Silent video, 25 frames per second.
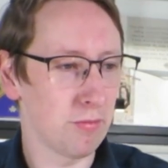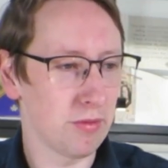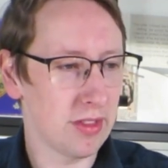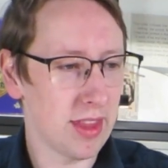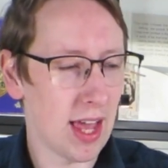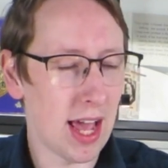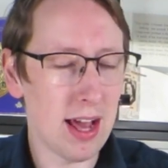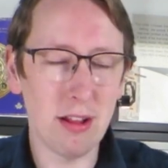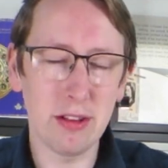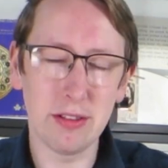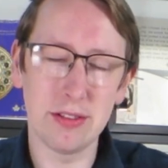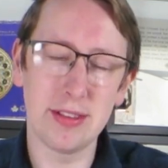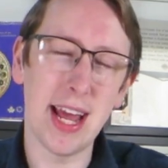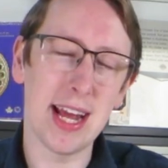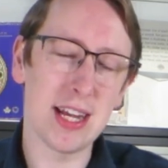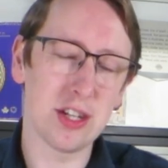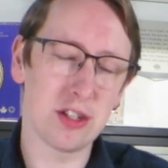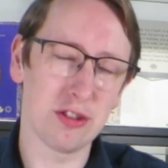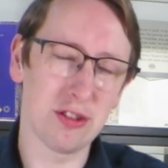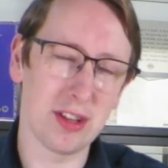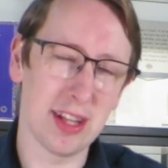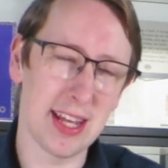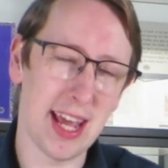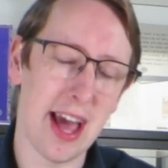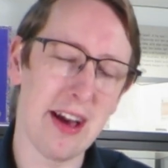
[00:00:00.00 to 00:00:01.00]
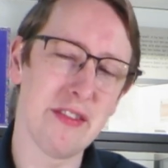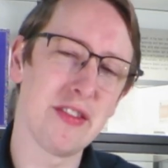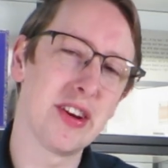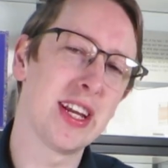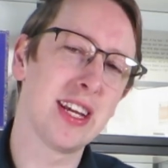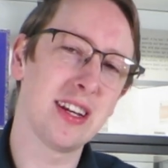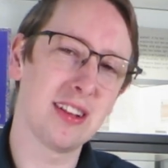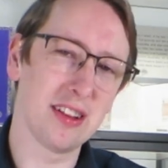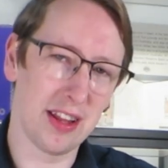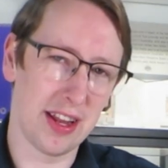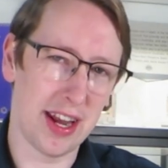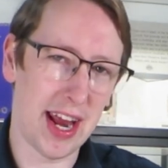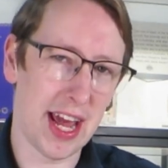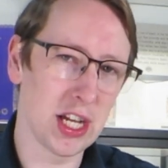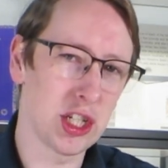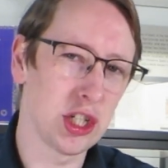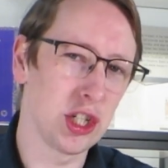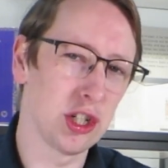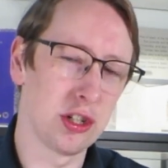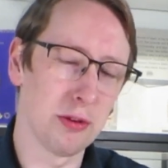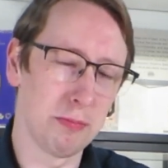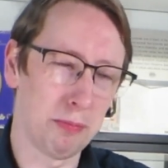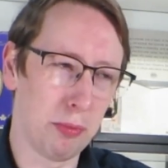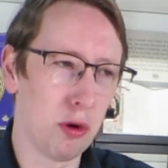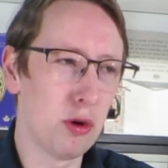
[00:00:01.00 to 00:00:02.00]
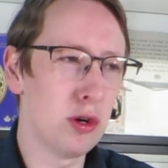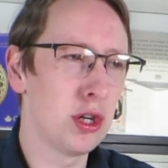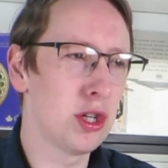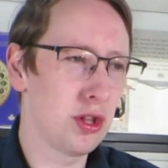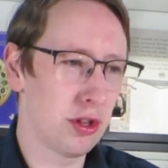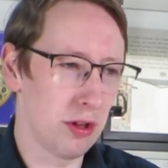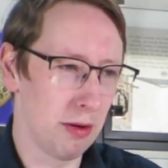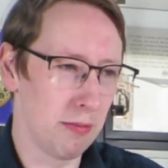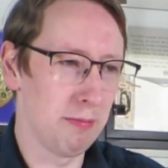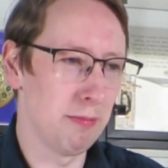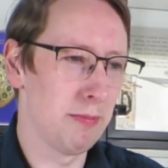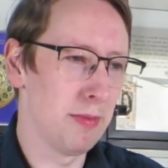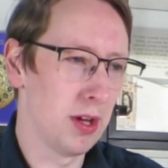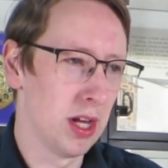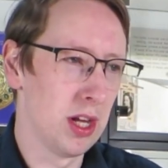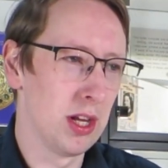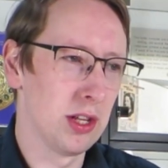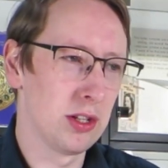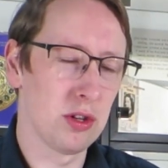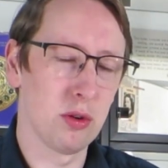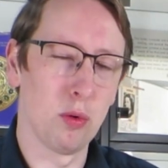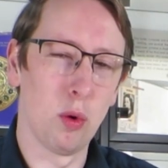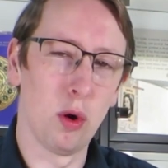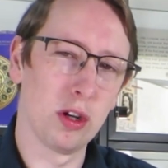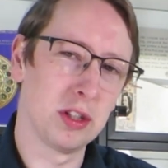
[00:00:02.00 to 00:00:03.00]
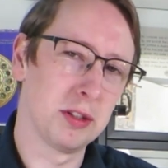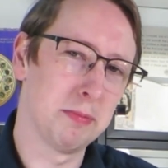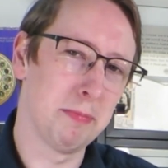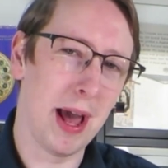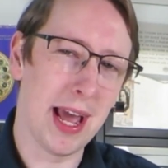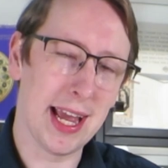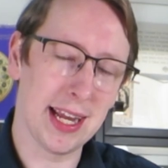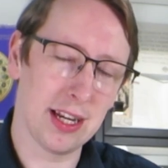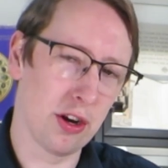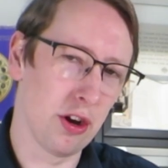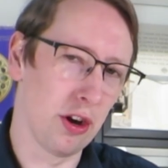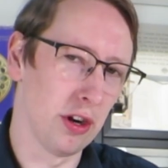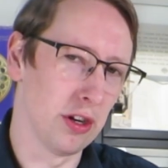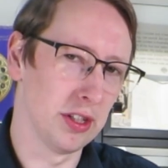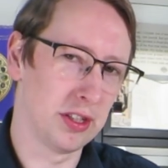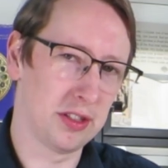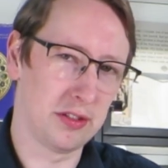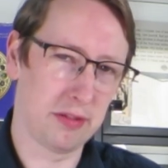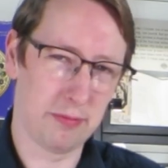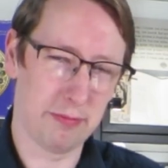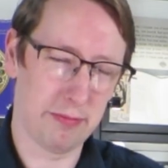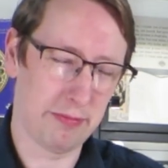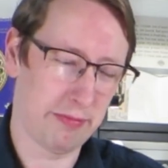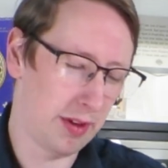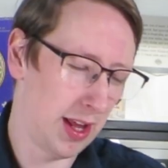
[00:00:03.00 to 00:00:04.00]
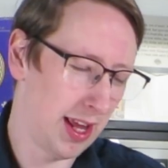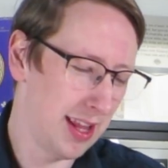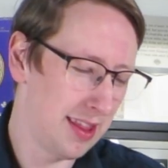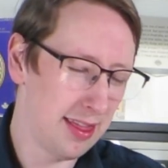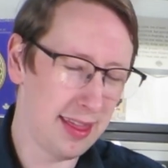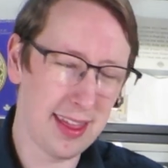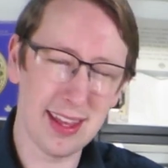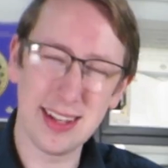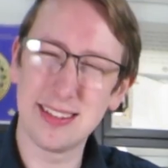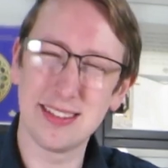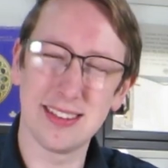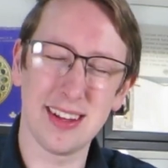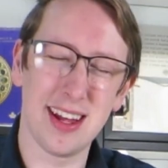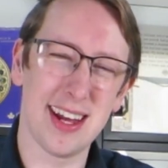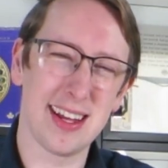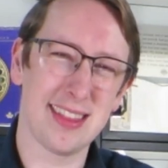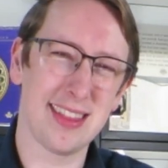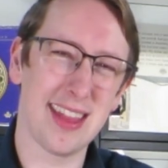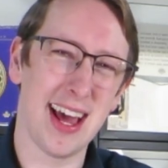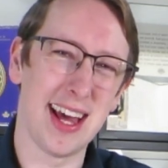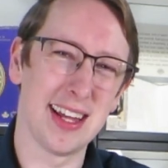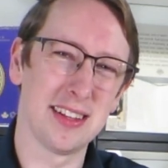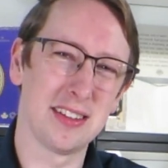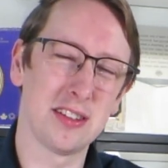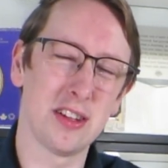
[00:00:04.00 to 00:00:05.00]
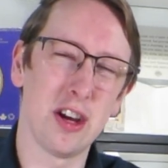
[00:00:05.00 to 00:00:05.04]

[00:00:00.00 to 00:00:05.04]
they'll naturally have an inclination to push them towards banknotes and things like that.